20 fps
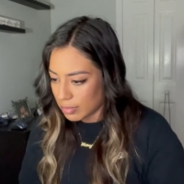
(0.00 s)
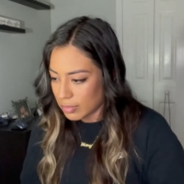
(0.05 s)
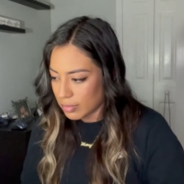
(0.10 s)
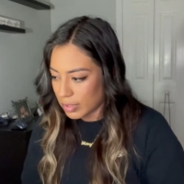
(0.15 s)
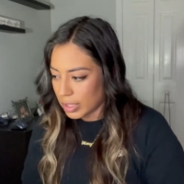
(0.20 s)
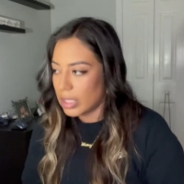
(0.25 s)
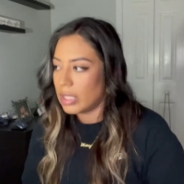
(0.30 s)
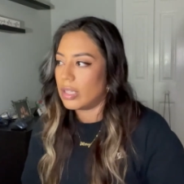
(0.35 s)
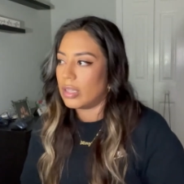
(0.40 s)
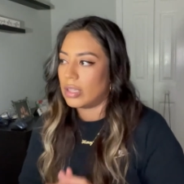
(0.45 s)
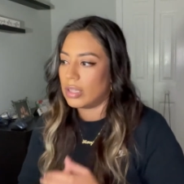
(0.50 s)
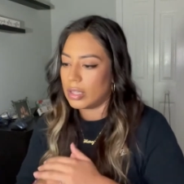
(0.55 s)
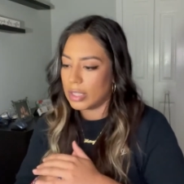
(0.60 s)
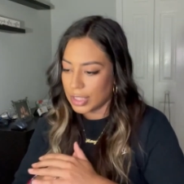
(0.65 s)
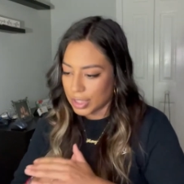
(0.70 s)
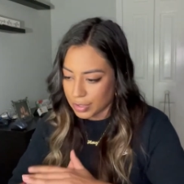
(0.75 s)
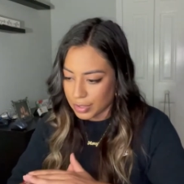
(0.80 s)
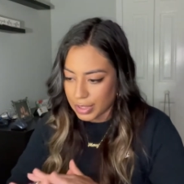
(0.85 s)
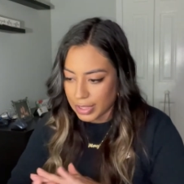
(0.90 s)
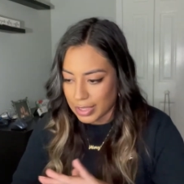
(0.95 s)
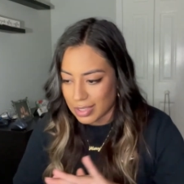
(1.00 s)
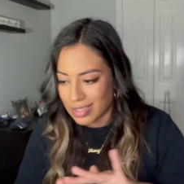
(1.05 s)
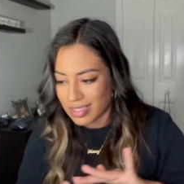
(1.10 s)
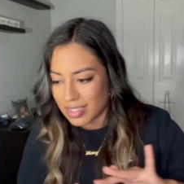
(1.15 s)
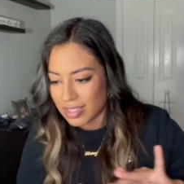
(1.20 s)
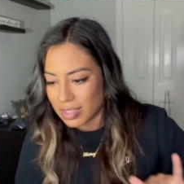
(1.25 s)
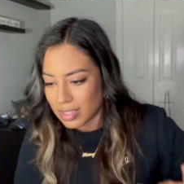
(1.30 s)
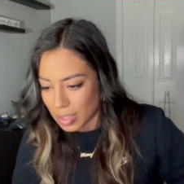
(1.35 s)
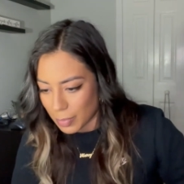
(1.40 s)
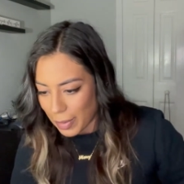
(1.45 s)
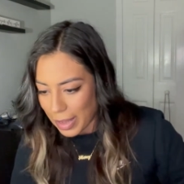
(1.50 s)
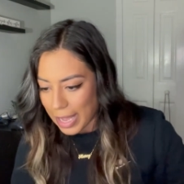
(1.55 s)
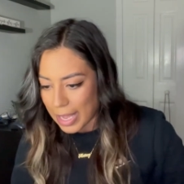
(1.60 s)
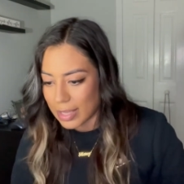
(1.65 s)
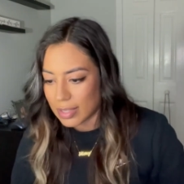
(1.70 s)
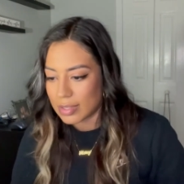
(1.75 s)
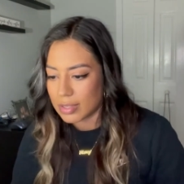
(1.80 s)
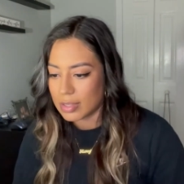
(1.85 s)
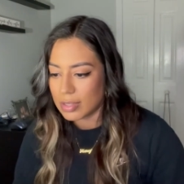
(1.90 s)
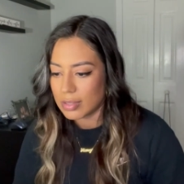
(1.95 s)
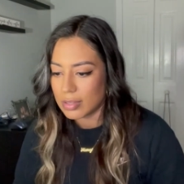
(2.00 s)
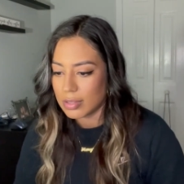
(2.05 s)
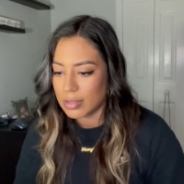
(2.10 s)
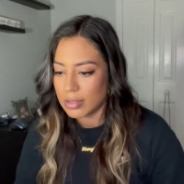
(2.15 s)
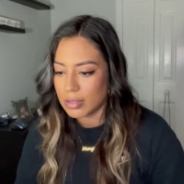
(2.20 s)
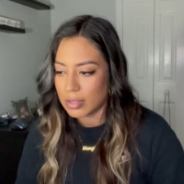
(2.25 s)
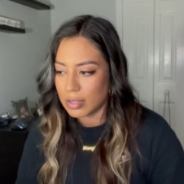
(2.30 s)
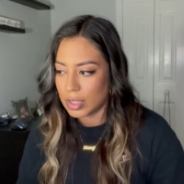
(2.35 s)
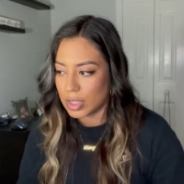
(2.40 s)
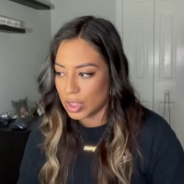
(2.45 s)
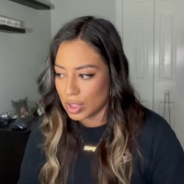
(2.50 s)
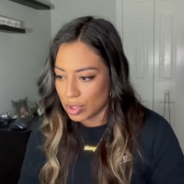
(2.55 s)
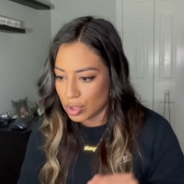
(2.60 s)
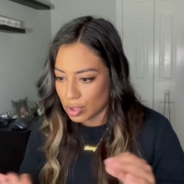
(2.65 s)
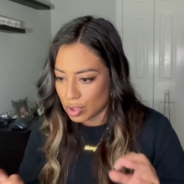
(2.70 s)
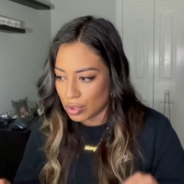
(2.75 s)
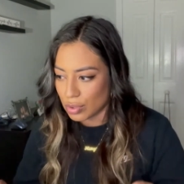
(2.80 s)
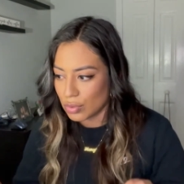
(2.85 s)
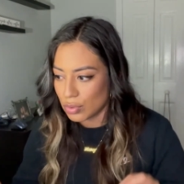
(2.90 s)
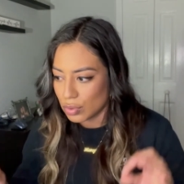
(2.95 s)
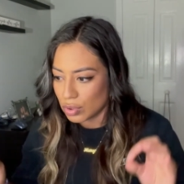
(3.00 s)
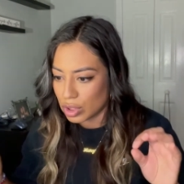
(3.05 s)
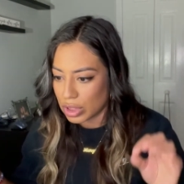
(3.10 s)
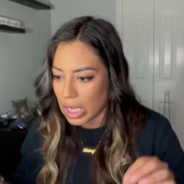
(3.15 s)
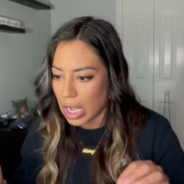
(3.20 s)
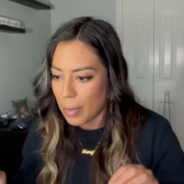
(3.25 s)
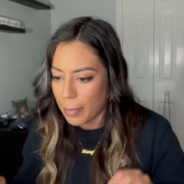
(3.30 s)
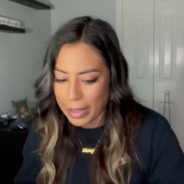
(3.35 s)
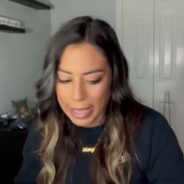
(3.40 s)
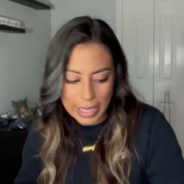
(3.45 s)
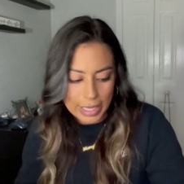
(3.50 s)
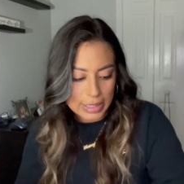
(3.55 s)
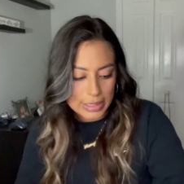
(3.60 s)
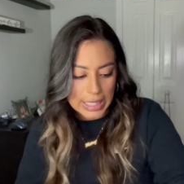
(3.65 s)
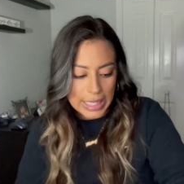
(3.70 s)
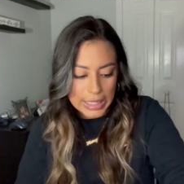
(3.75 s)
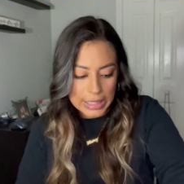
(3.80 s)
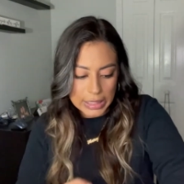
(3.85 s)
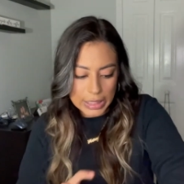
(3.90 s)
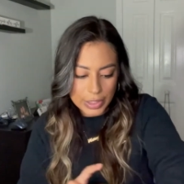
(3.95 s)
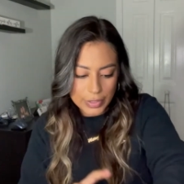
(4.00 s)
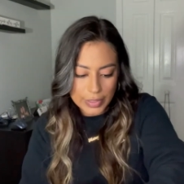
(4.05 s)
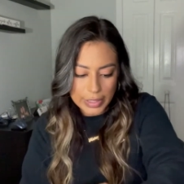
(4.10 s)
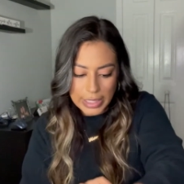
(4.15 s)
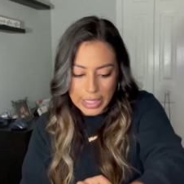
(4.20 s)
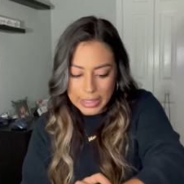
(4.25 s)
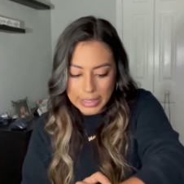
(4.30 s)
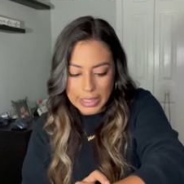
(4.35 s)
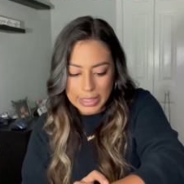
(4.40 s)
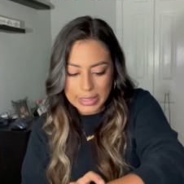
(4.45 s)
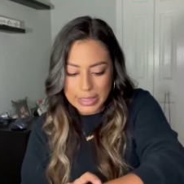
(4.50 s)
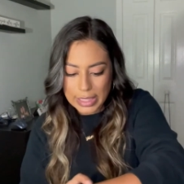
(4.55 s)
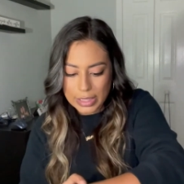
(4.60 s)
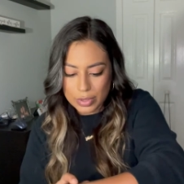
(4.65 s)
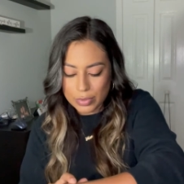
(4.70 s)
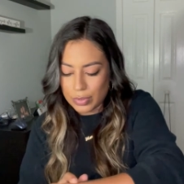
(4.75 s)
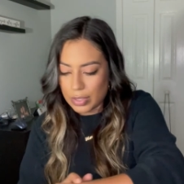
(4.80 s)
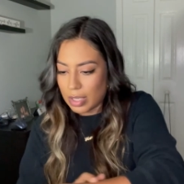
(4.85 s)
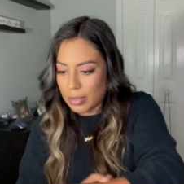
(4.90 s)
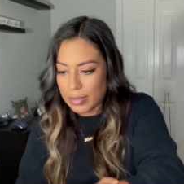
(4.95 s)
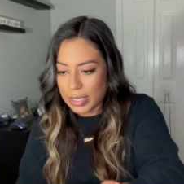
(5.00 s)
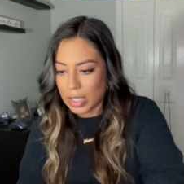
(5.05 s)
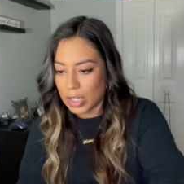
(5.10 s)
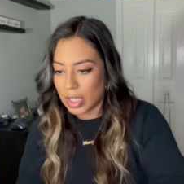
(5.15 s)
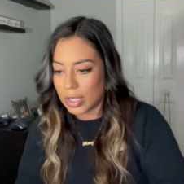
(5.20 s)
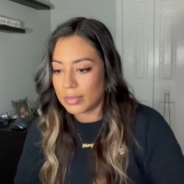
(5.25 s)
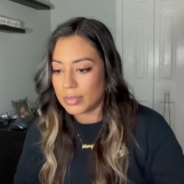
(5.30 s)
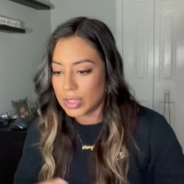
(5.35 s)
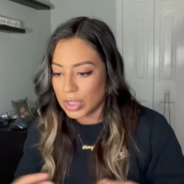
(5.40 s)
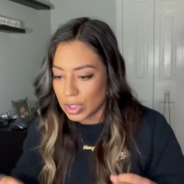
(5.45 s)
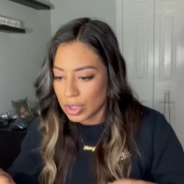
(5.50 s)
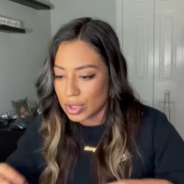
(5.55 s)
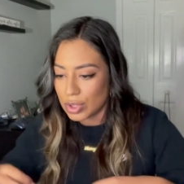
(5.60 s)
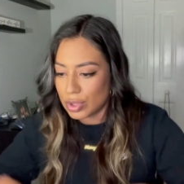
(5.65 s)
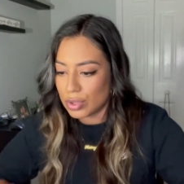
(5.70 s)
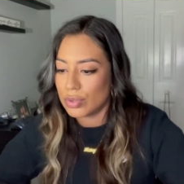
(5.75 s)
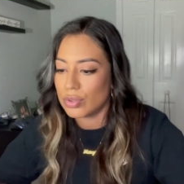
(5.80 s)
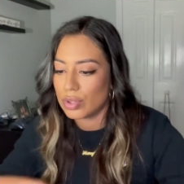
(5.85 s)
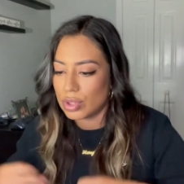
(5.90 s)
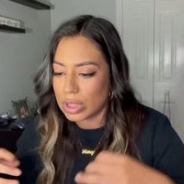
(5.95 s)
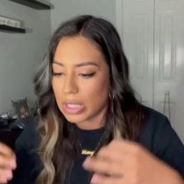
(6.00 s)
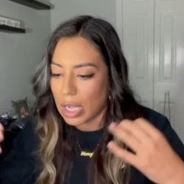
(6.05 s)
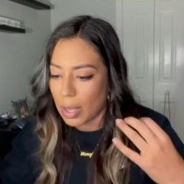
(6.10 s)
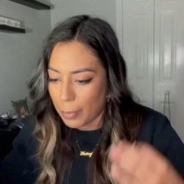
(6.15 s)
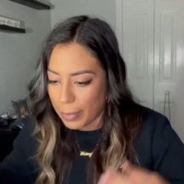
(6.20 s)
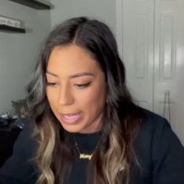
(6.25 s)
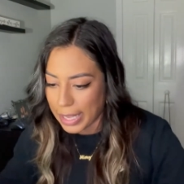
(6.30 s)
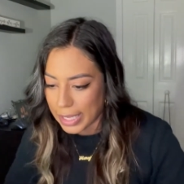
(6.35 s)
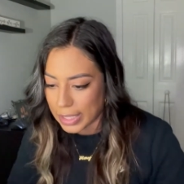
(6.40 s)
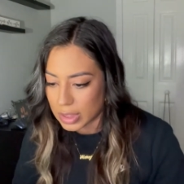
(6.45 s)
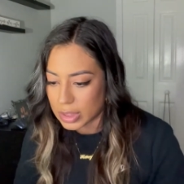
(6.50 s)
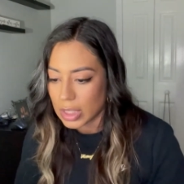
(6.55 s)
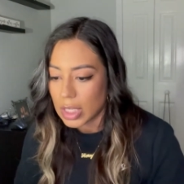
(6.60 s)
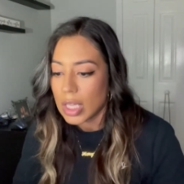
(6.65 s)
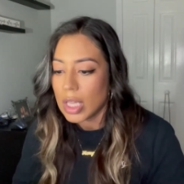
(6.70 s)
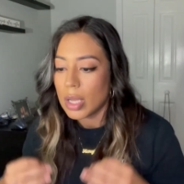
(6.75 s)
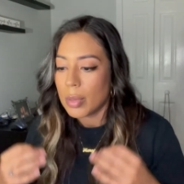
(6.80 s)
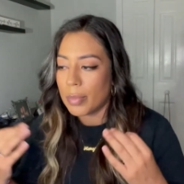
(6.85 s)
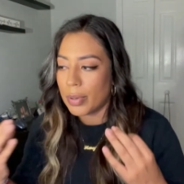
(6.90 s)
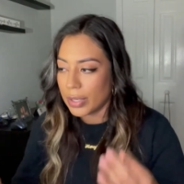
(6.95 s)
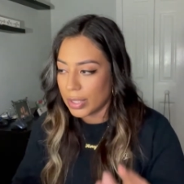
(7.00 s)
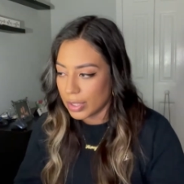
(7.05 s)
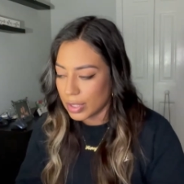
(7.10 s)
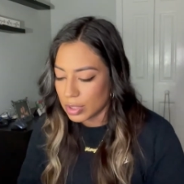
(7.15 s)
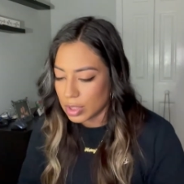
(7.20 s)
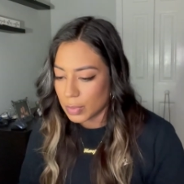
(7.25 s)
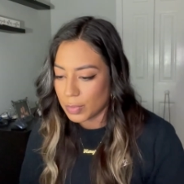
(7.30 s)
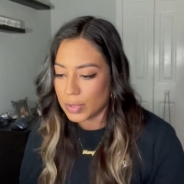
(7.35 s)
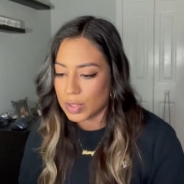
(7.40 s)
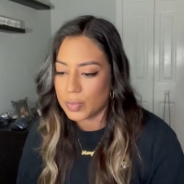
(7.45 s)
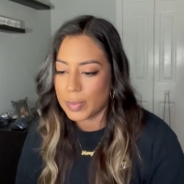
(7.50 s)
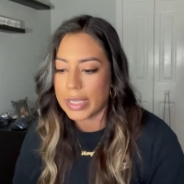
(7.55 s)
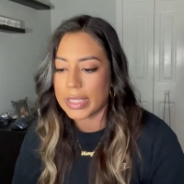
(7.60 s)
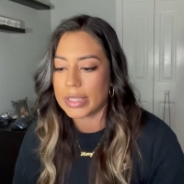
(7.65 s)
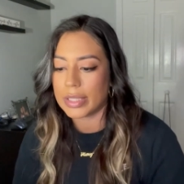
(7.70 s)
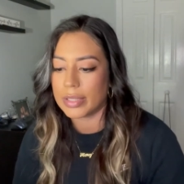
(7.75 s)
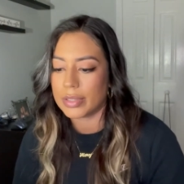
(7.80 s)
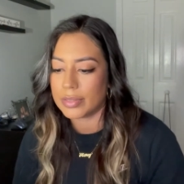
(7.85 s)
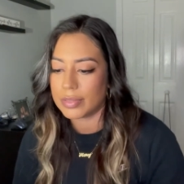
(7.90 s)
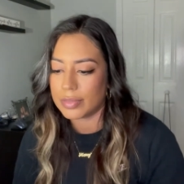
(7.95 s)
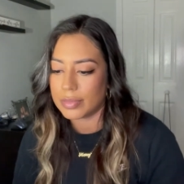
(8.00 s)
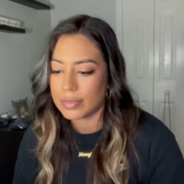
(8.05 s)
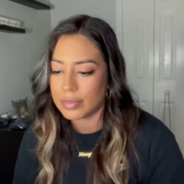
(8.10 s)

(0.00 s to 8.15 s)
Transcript: It literally is to pass. This too shall pass. I literally got that tattooed on my arm. This too shall pass. Put it into perspective.